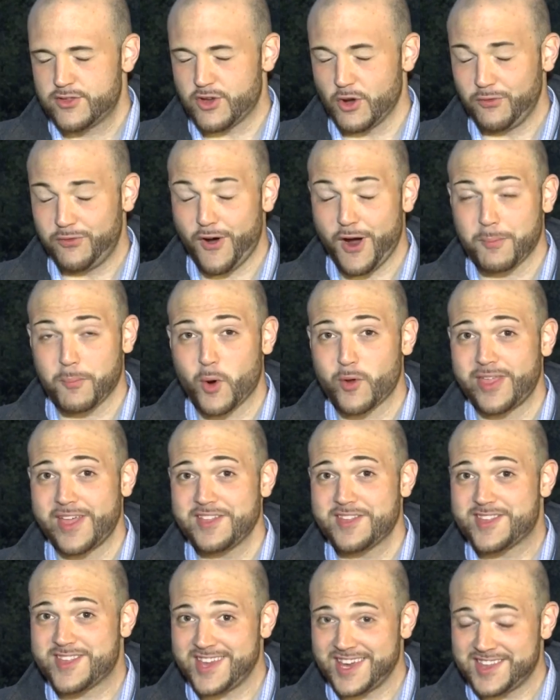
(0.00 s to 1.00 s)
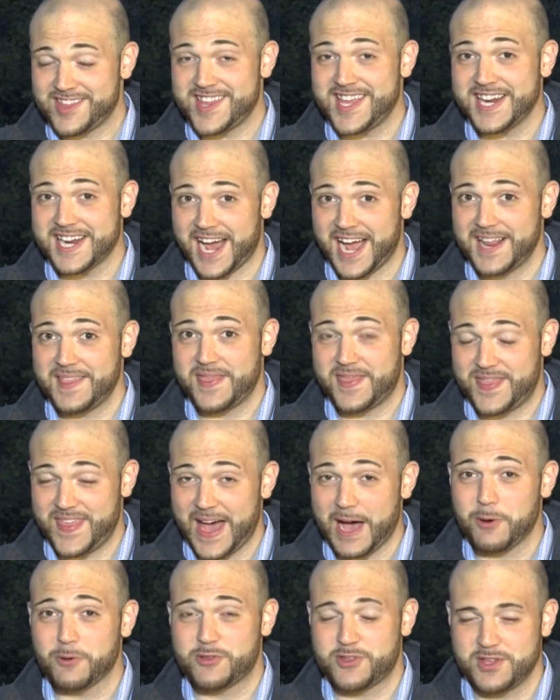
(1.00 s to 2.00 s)
So far, more than
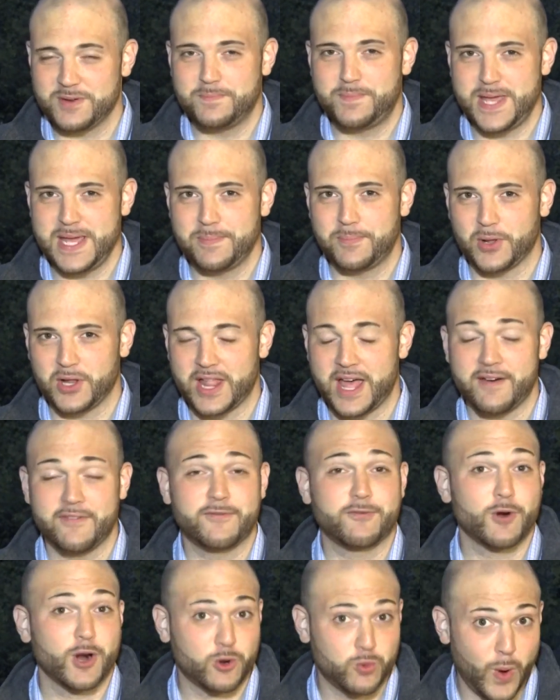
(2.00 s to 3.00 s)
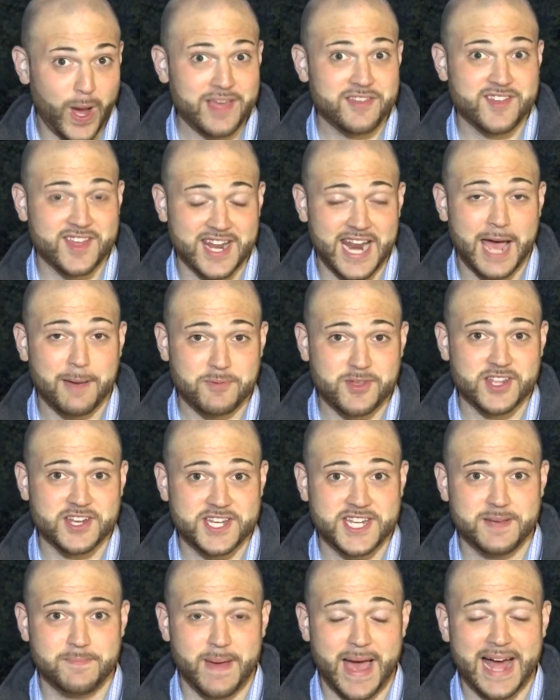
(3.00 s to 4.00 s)
69,000 people have requested
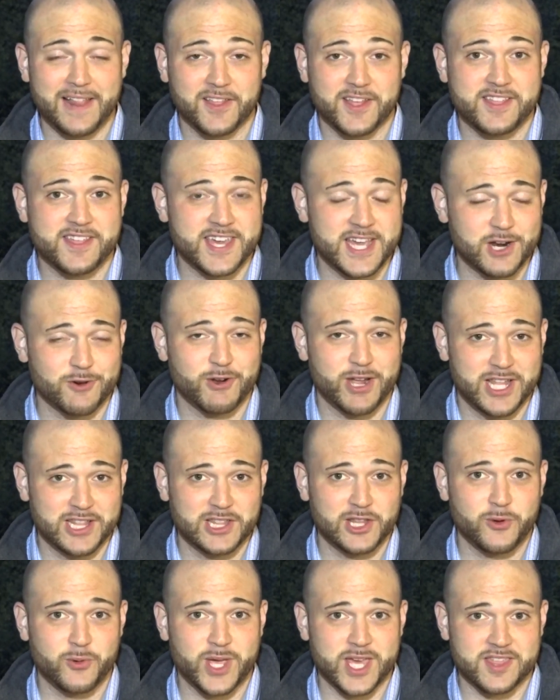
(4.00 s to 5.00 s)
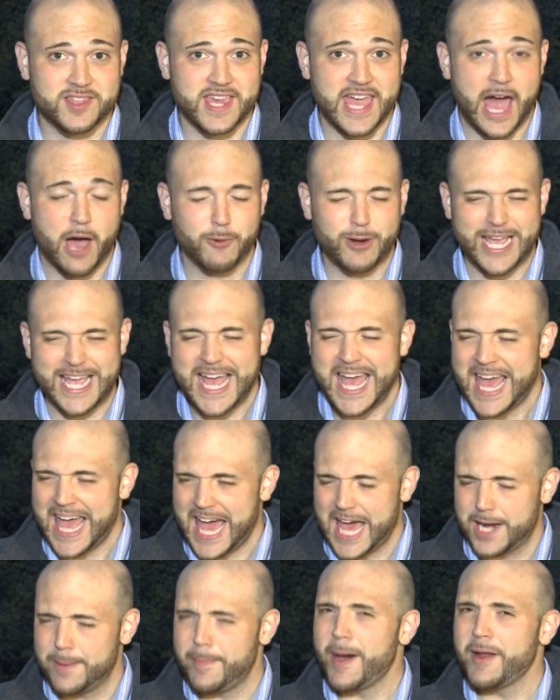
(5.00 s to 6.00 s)
absentee ballots here in Lucas County,
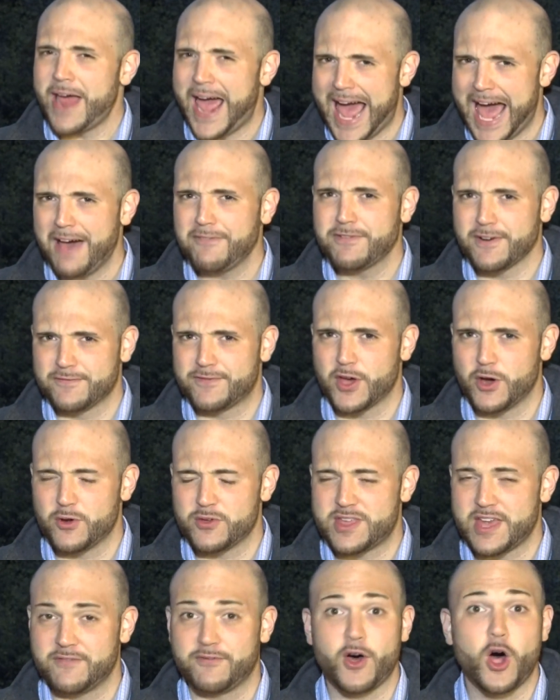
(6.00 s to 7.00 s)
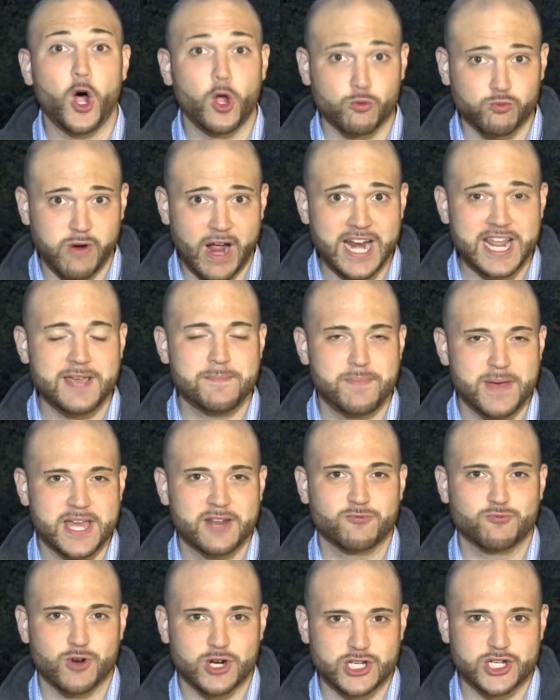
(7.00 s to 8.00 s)
and about half of those have already
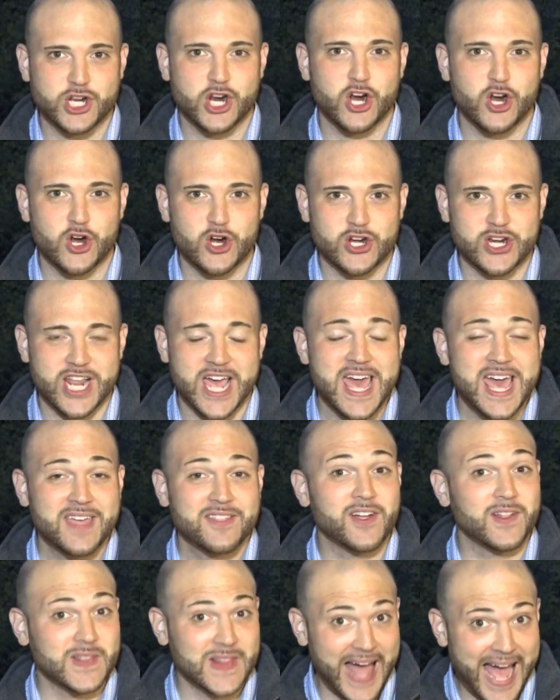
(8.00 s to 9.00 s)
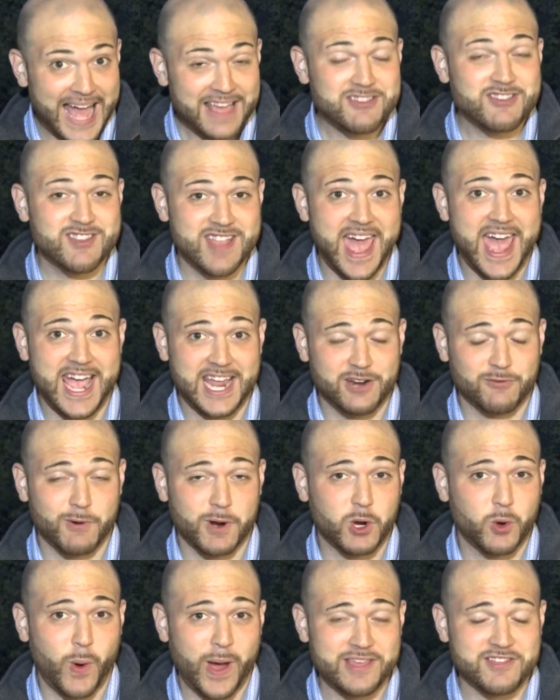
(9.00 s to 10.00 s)
been returned. The last day to
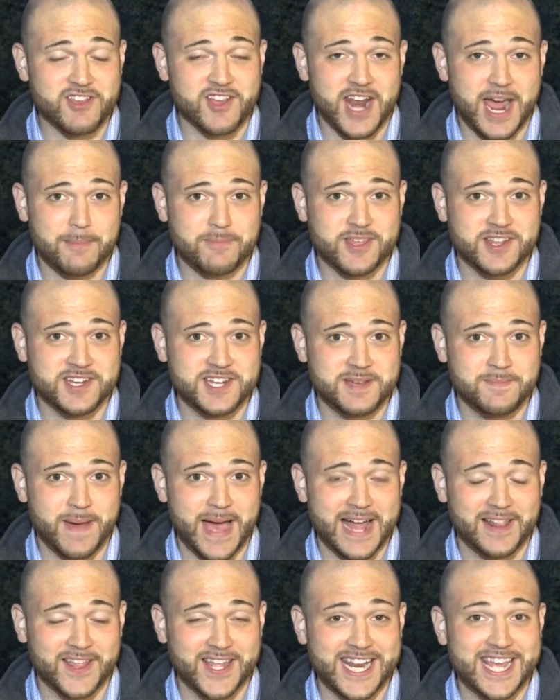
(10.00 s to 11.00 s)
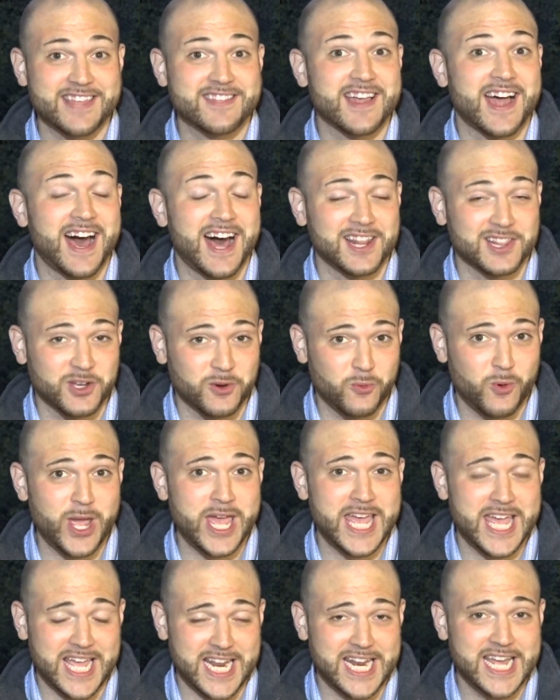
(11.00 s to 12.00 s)
request an absentee ballot is
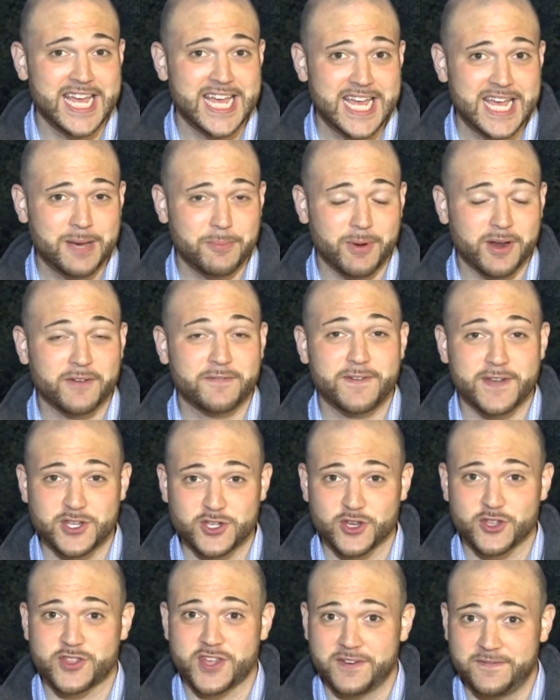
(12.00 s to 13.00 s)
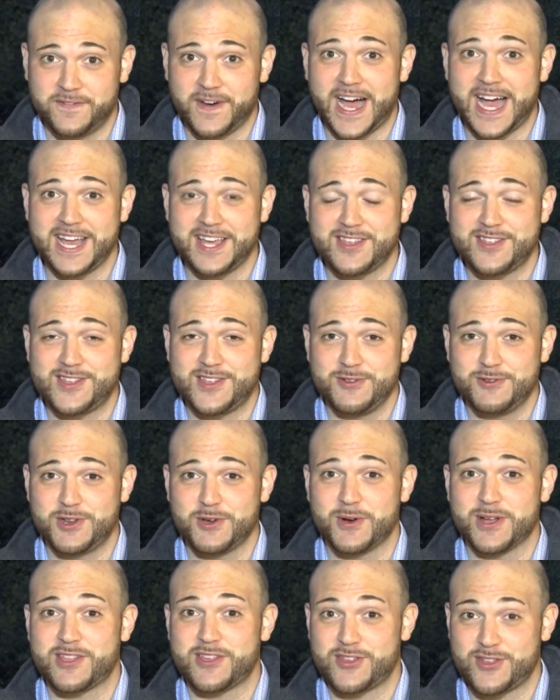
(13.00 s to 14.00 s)
Halloween, but officials advise you
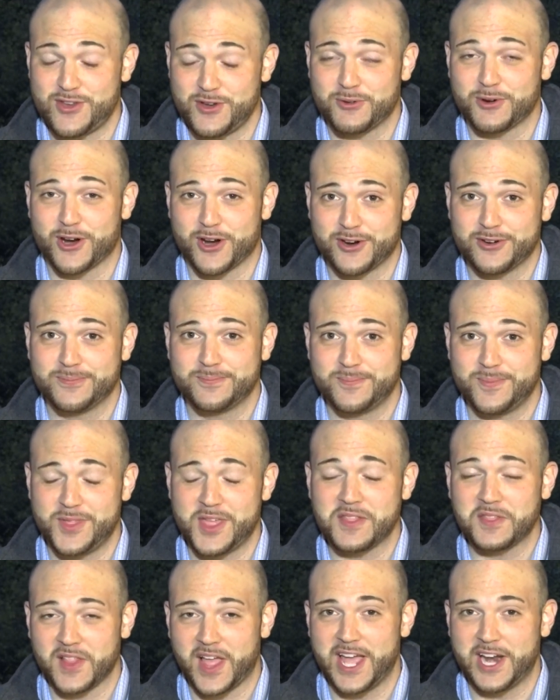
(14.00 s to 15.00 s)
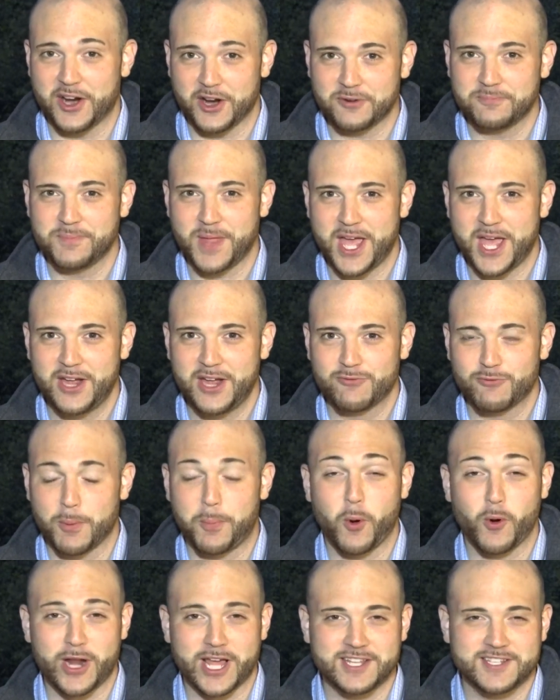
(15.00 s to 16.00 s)
do it sooner than later.
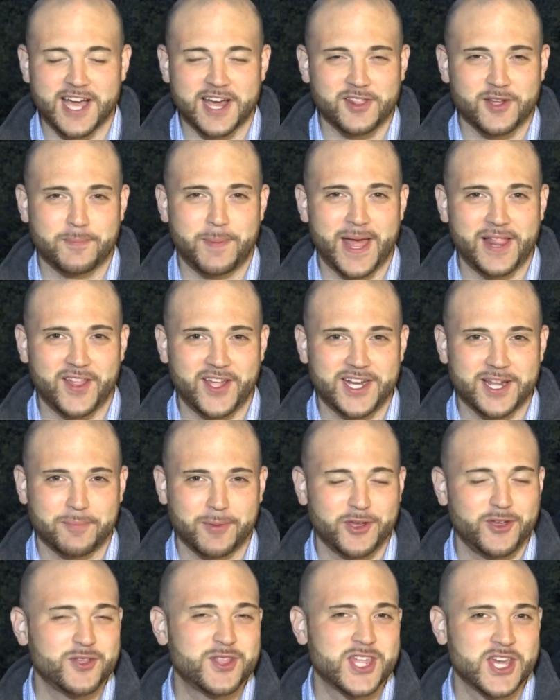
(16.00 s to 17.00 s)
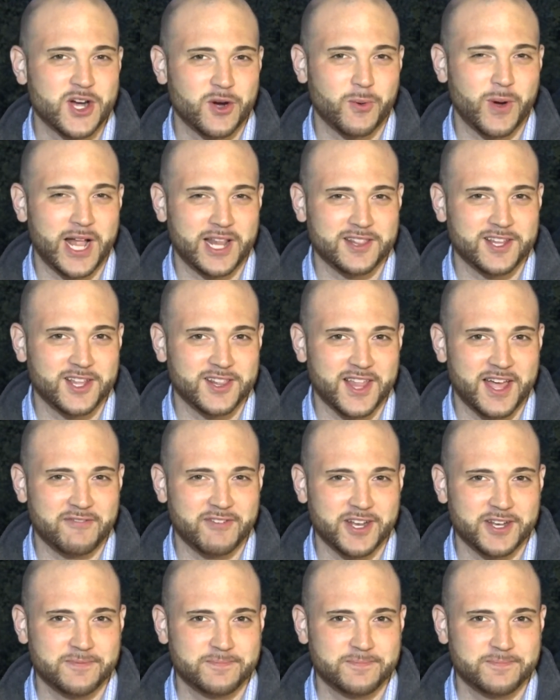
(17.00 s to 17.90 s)
Reporting, Tyler Paley, WTOL 11.